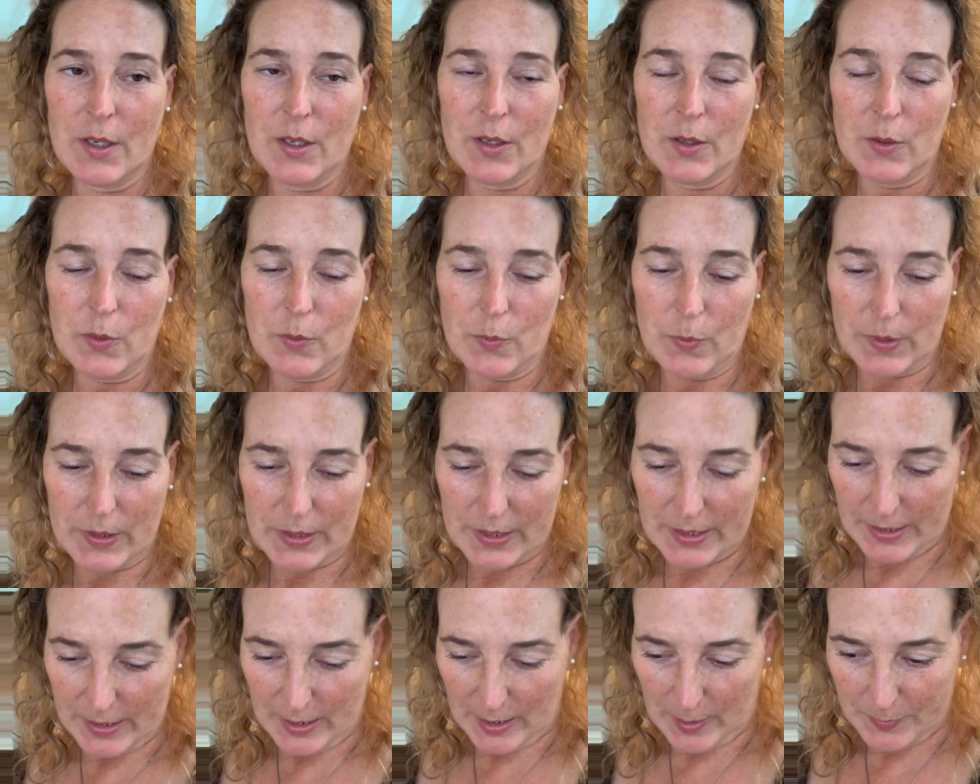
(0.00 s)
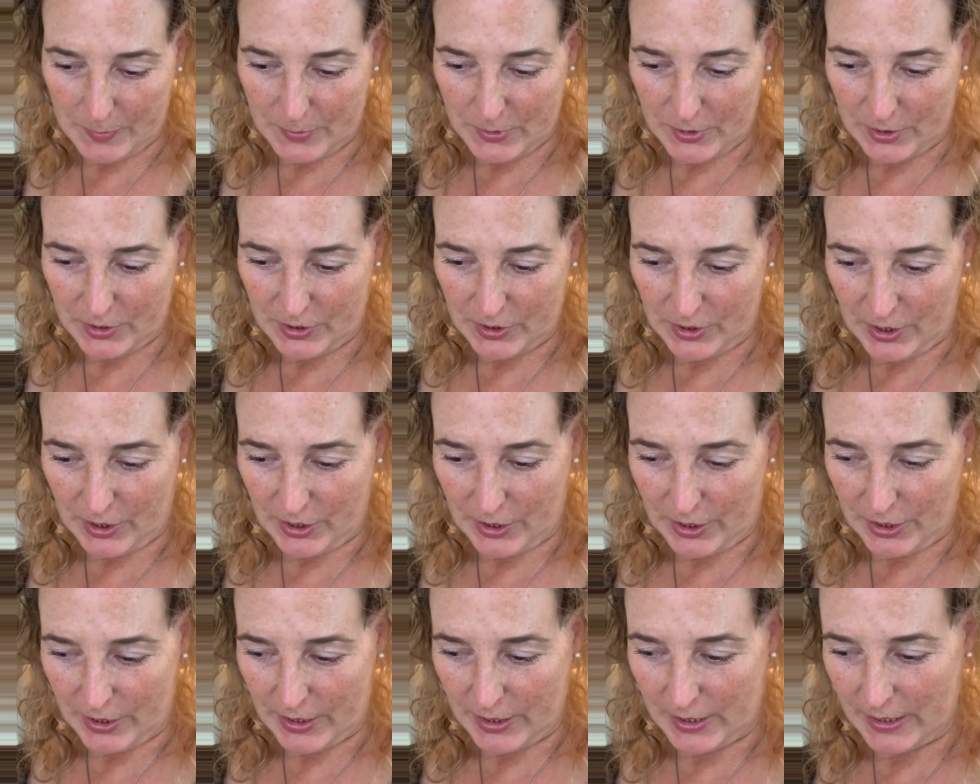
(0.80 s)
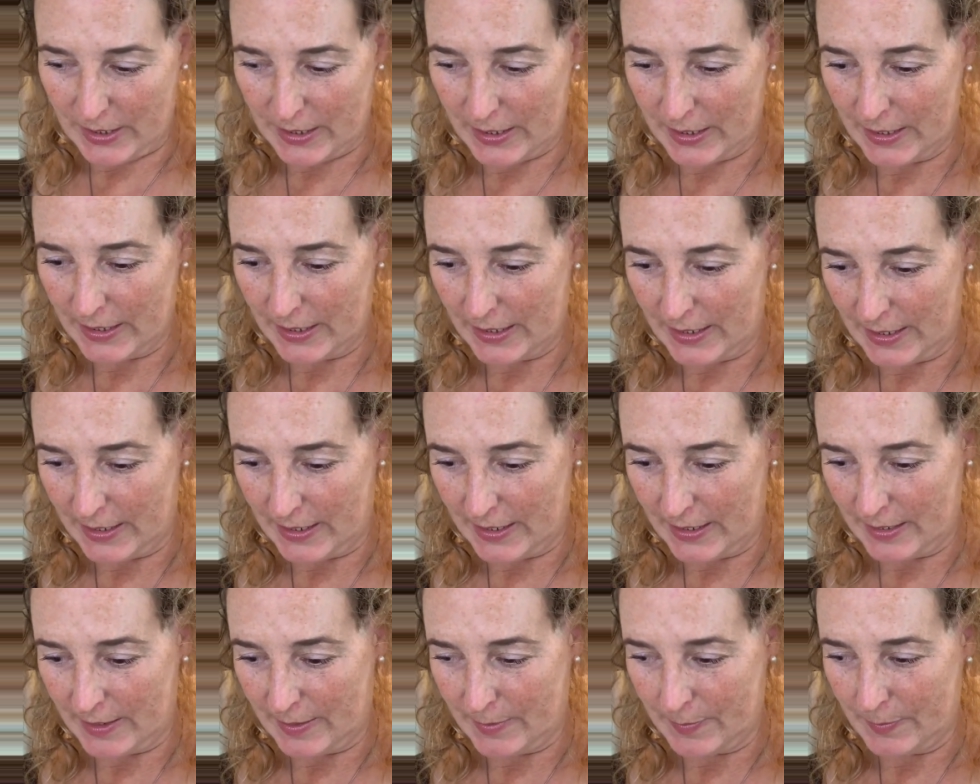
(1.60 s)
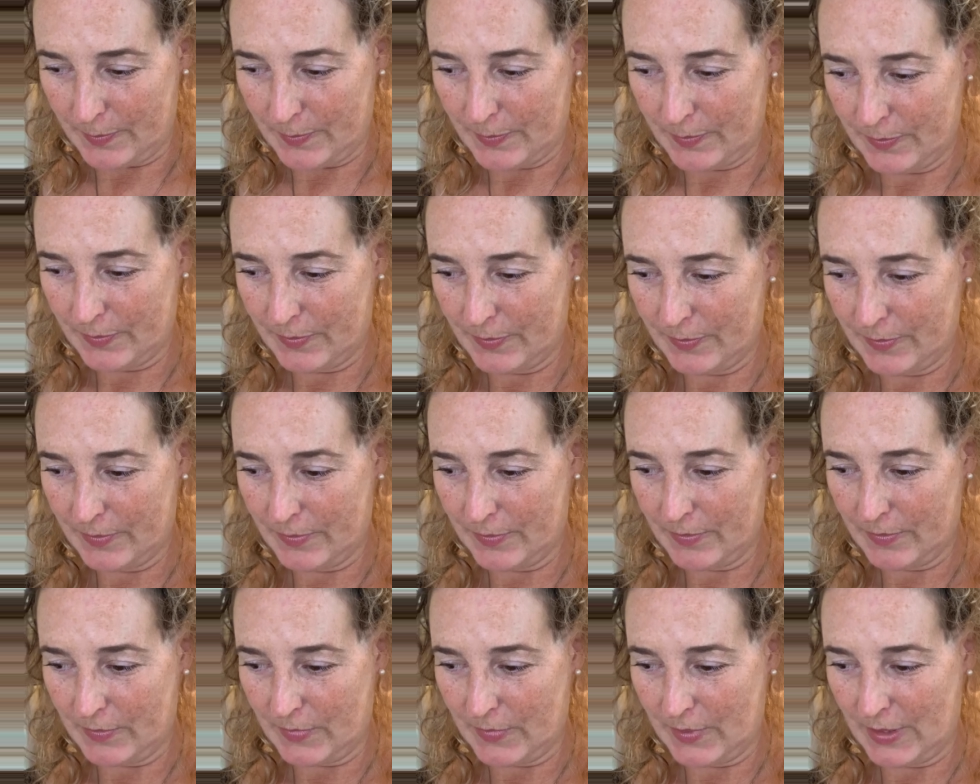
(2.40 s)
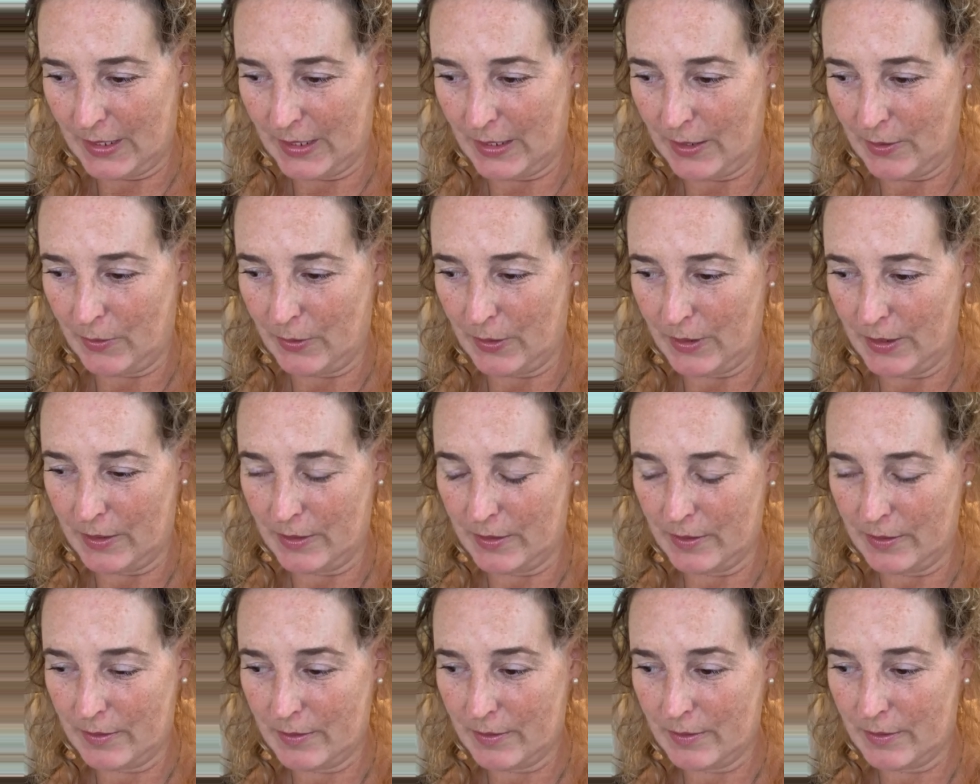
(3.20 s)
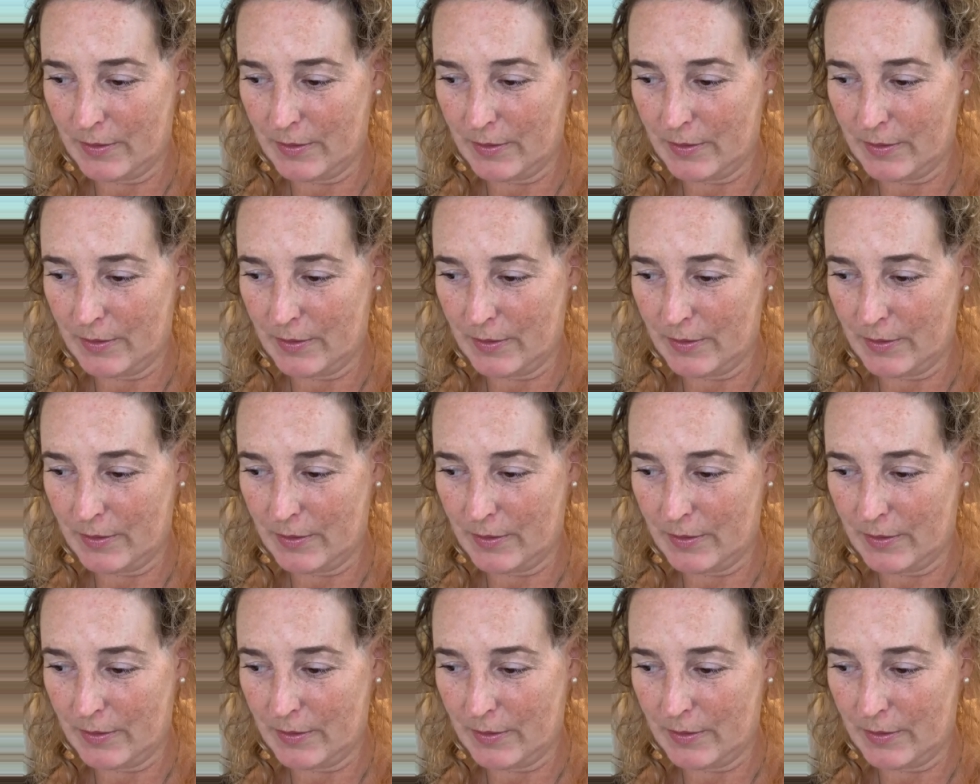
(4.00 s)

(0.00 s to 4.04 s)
what the options are, in